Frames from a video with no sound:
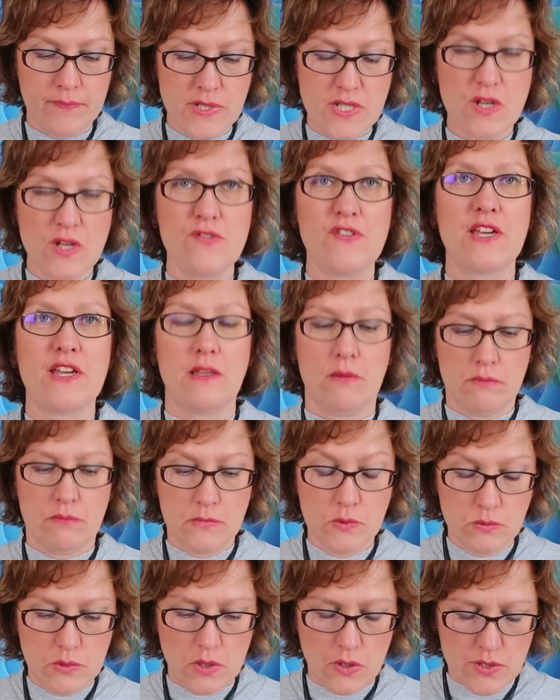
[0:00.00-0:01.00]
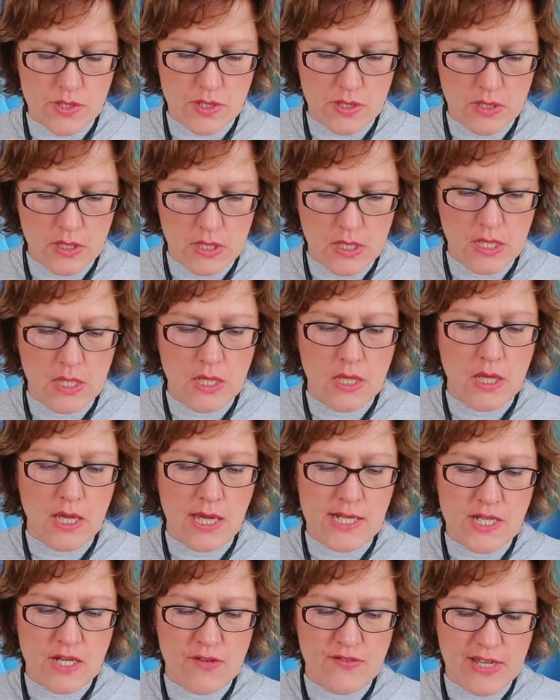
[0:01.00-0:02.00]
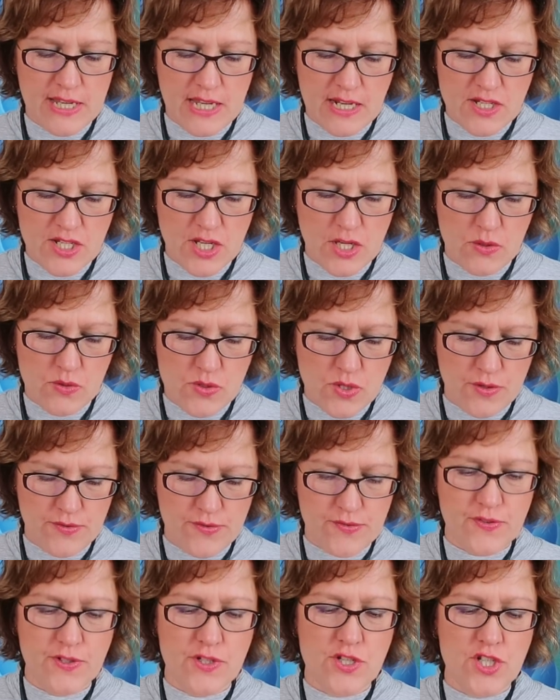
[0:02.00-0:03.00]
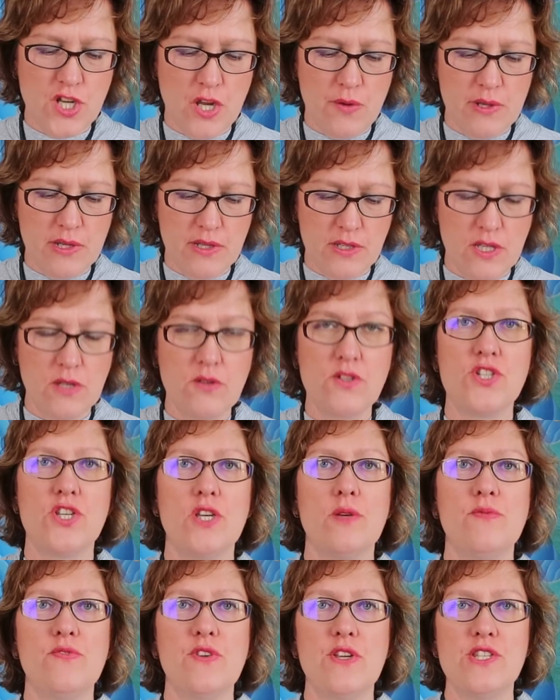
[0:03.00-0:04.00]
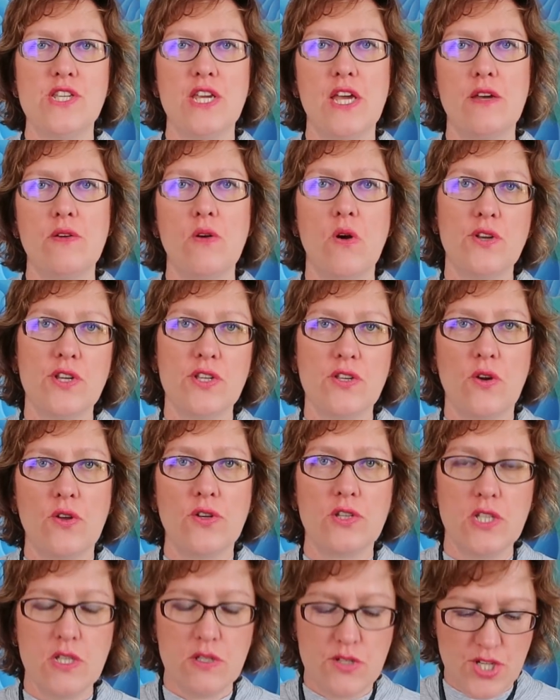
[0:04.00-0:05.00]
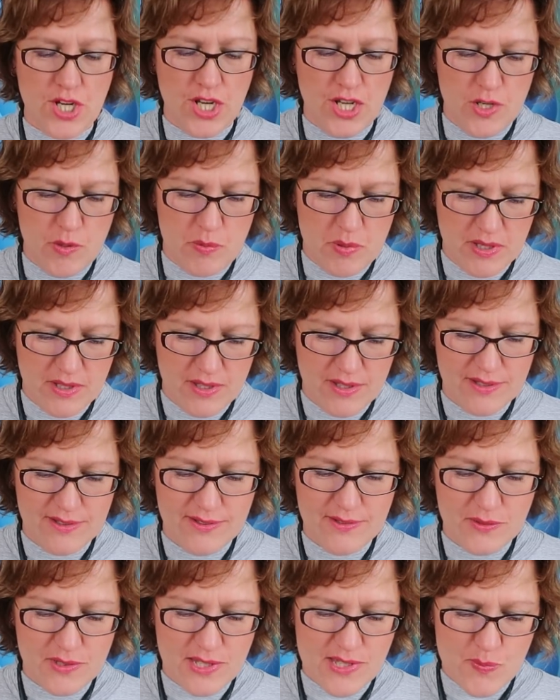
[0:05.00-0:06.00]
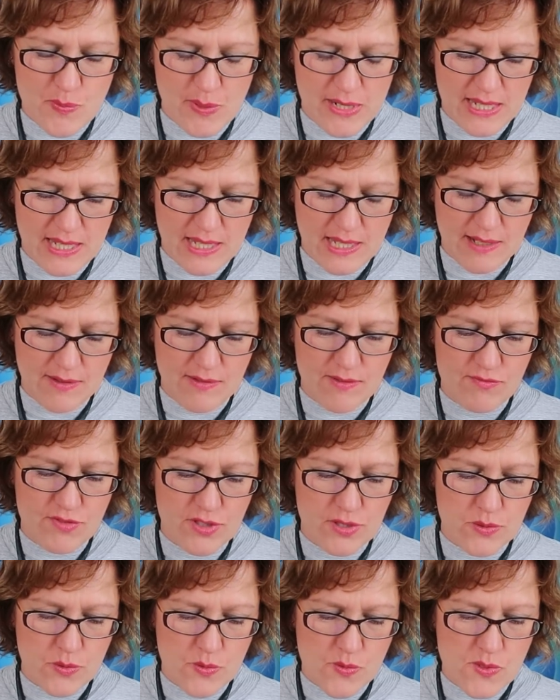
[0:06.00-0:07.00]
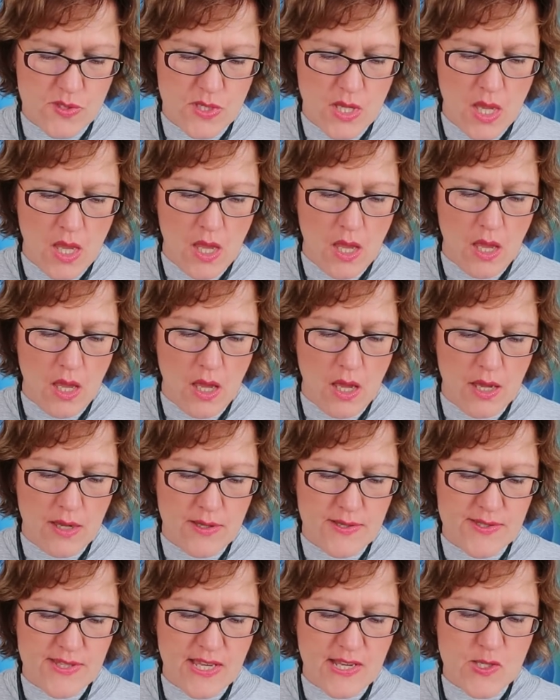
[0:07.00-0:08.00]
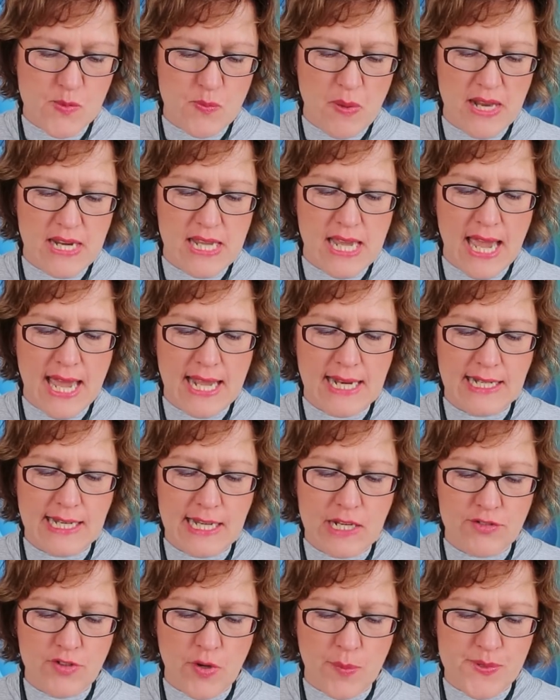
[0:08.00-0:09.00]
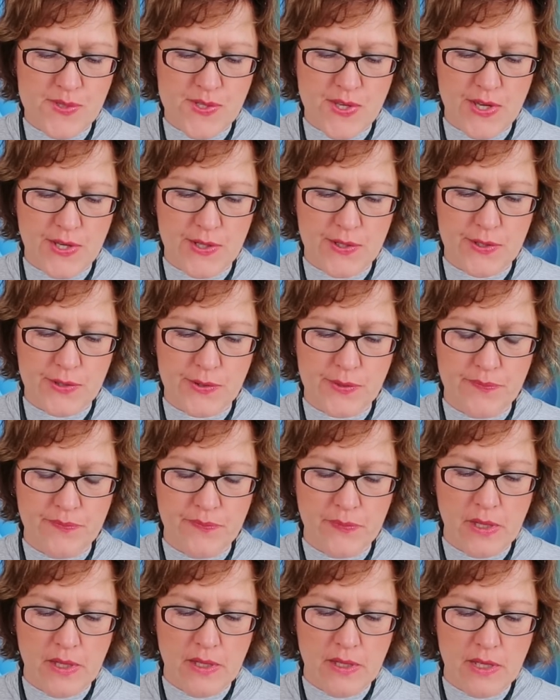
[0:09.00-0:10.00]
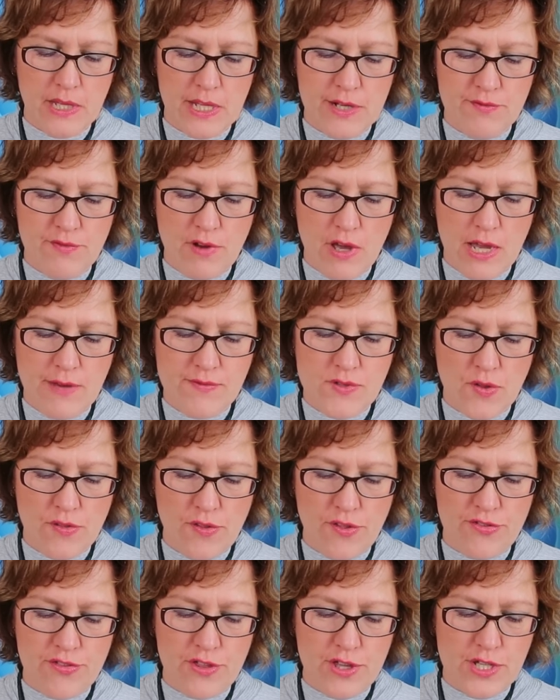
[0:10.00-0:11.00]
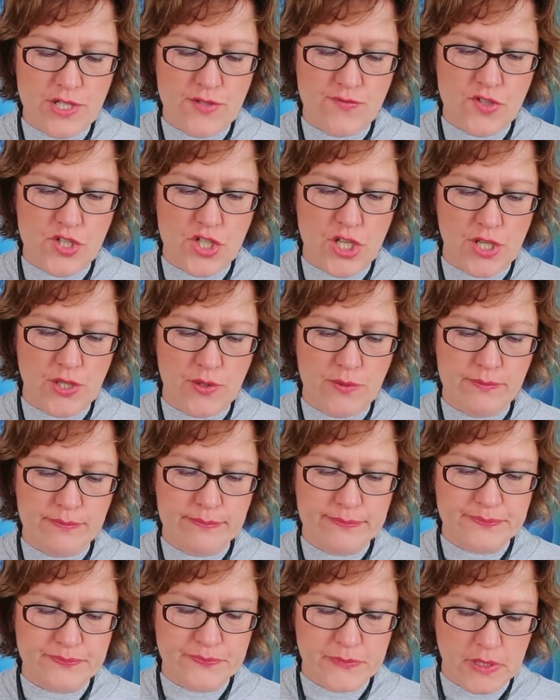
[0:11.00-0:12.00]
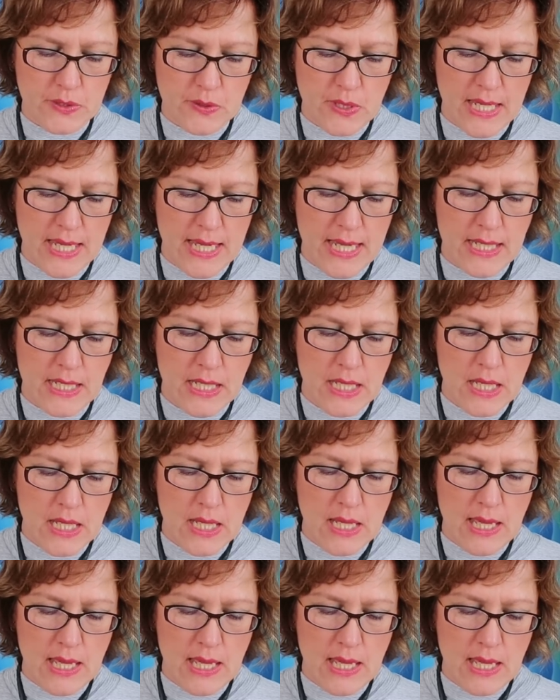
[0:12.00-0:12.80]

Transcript: I don't know if I, oh God, I don't know if I get told off for showing a YouTube video on YouTube. All these blinking rules. 6-penny Handley crop circle. It arrived on the 3rd of June, okay?